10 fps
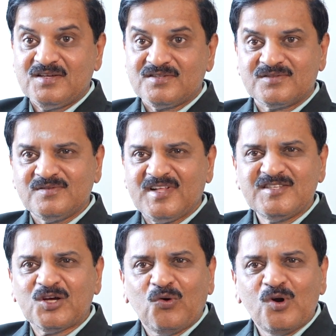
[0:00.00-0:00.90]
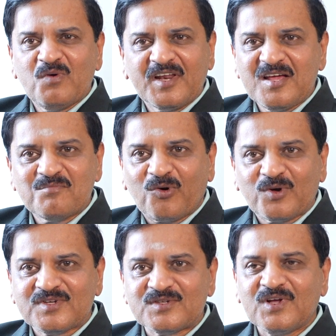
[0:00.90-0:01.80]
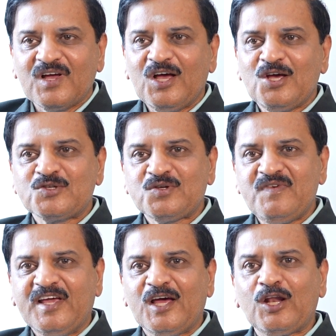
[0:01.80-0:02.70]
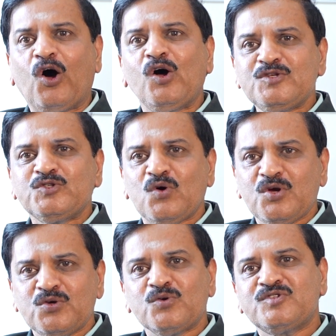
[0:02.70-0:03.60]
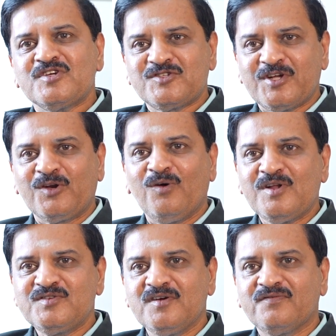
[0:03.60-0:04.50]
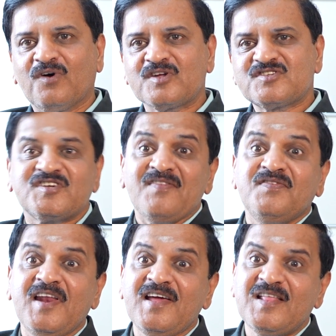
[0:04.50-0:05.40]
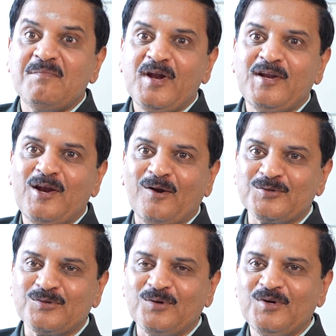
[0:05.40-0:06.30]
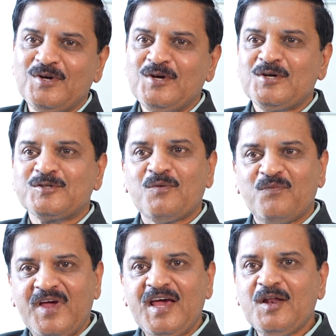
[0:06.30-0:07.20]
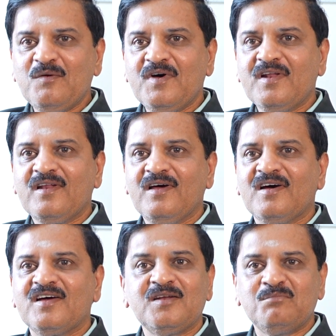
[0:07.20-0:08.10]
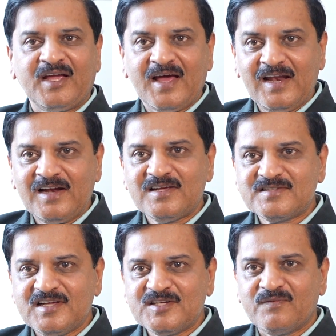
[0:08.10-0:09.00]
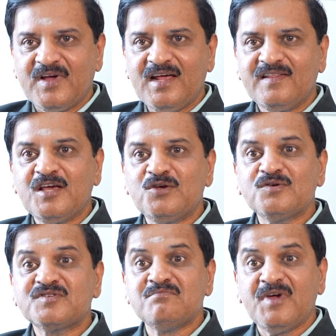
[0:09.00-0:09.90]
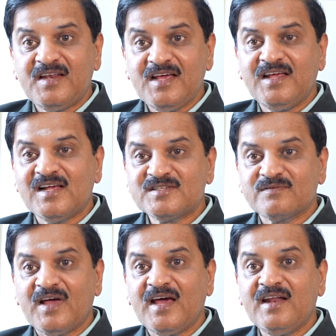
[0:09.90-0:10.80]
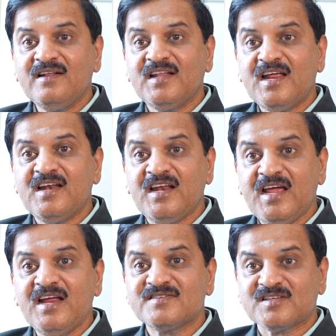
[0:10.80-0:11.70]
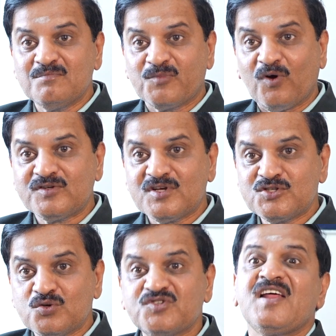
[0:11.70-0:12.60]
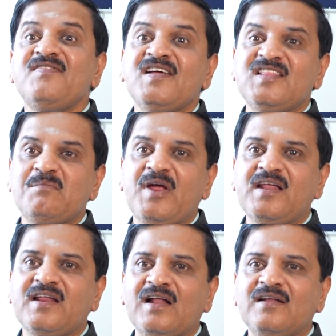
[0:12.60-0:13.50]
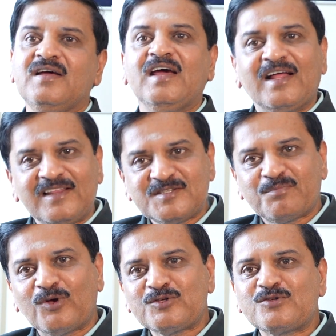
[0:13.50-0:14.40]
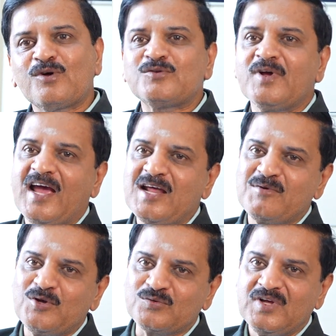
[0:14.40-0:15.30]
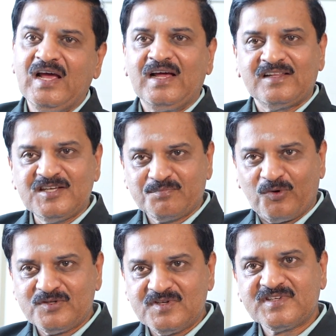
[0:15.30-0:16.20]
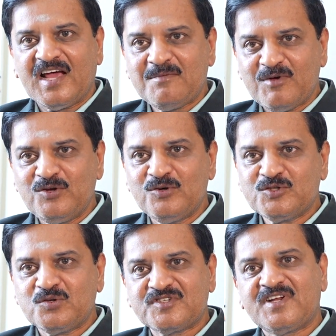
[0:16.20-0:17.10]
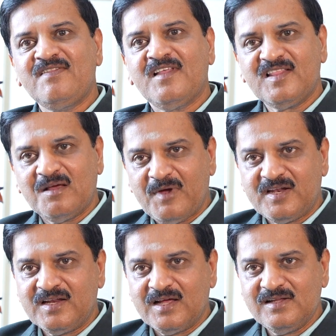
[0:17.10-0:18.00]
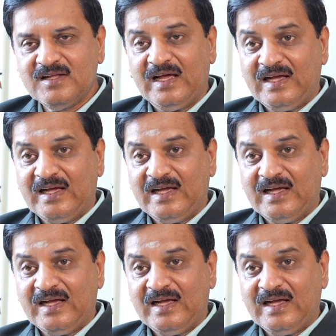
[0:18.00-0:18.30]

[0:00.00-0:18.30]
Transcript: So that is a cold working process. So we can also use this technology for strengthening the material also. So wherever uh, in mechanical industries where they use materials wherein they need some process to strengthen the material, this process also can be used. This process can be used to strengthen the material.